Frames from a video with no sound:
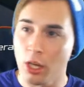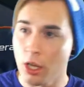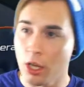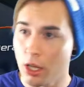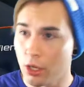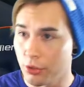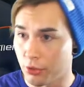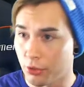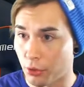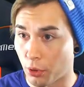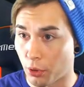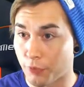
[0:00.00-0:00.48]

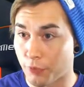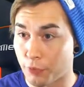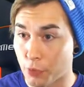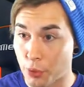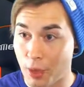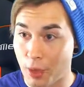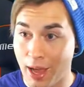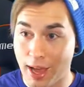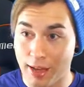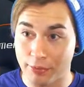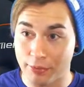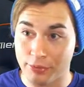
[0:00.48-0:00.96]
So if you
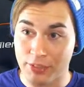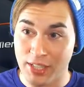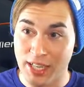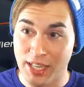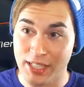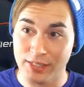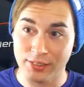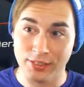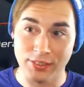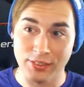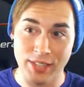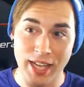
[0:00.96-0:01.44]
have 10
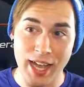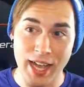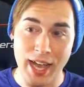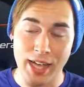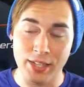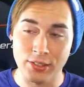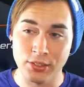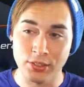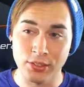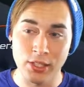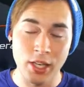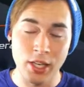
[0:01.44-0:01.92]

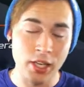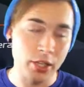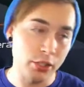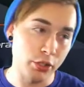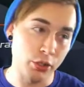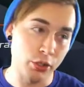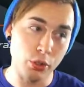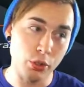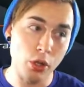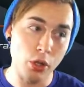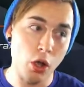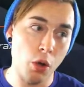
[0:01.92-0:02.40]
stacks,
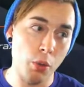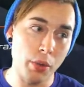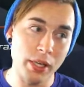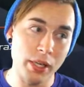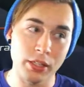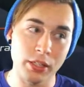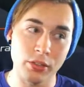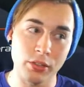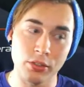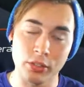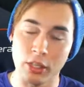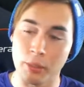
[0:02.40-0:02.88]
you go in,
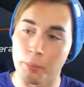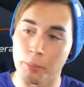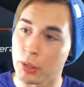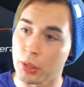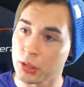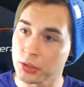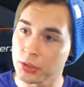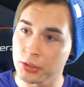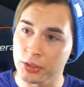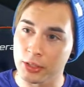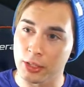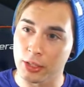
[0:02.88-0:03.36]
start
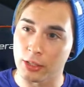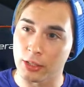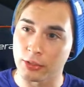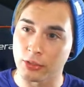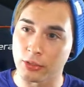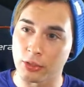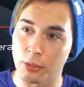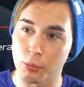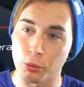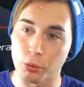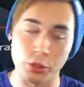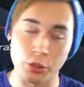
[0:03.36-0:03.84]
bursting on
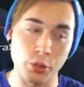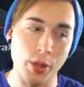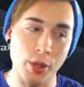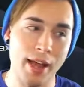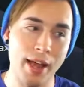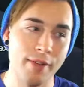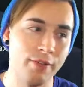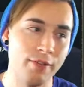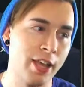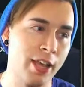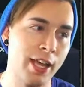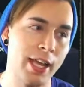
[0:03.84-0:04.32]
someone, you have
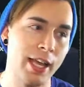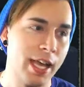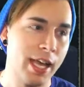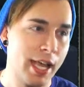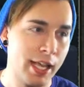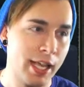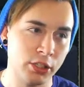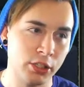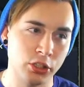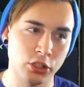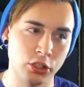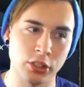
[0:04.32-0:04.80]
that
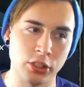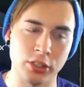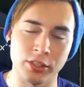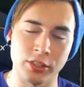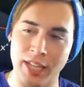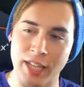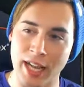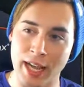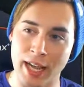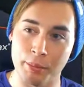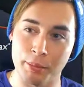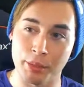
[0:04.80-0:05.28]
extra
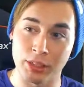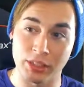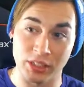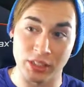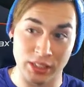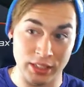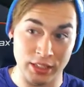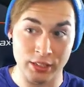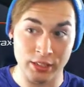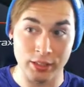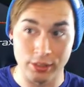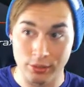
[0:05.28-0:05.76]
damage, and
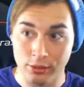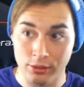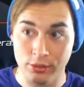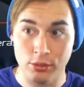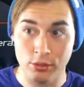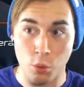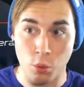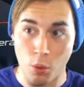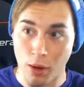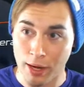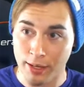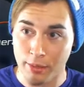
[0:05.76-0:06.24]
it's
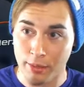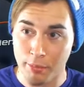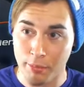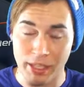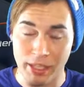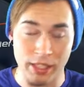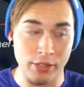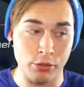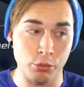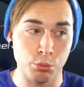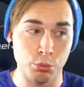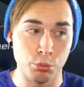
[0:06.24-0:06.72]
quite a bit.
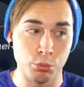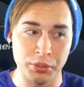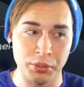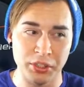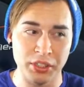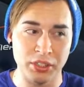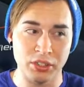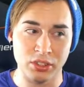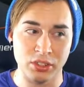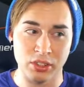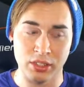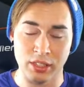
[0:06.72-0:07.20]
It's really
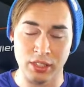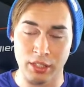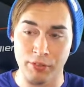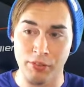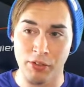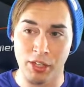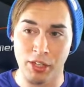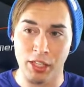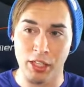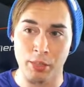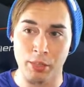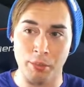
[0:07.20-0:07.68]

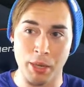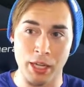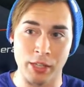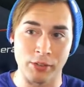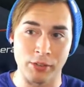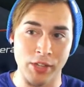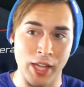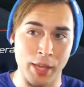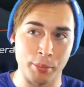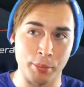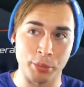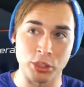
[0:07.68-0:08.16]
significant amount of
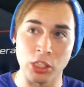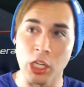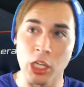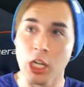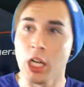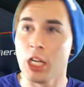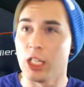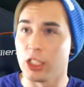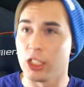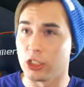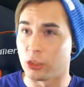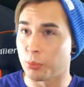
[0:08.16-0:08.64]
damage,
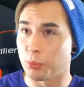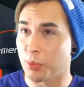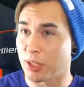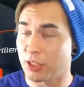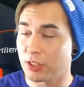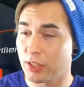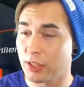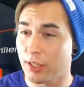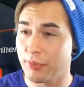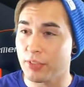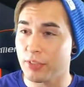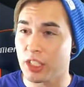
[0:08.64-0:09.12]

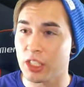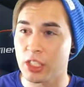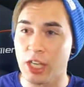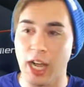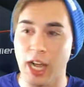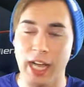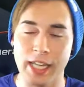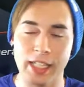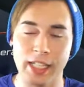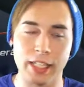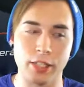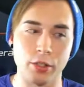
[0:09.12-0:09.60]
especially if they're
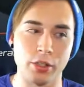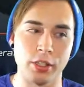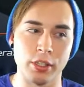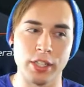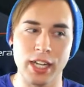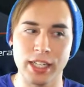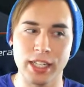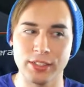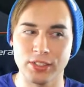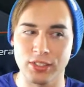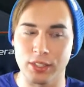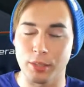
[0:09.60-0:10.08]
kiting you. The
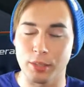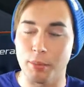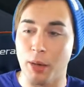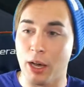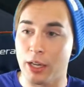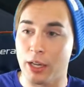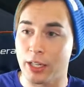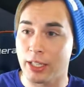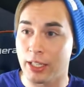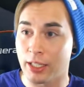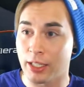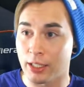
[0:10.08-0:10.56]
nice thing about
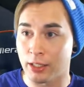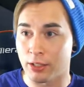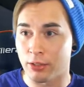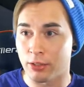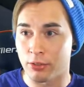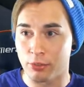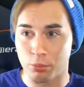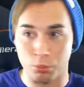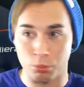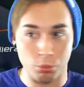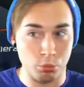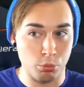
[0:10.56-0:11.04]
it is
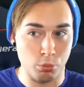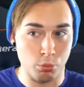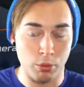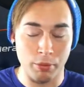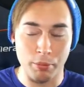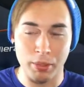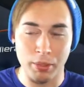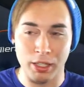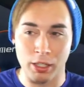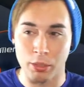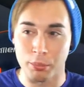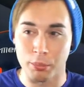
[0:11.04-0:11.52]
we've
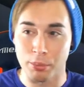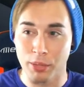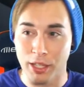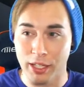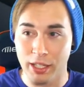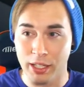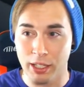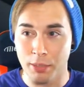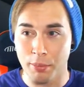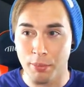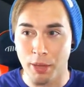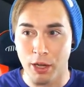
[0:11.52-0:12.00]
been
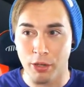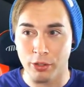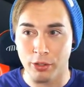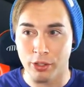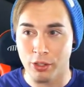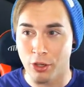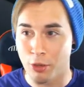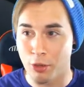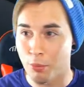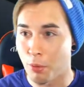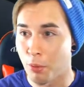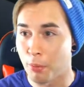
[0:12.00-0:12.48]
complaining about, you
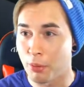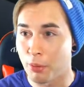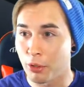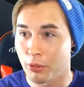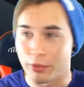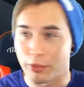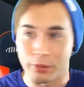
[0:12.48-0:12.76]
know, mobility.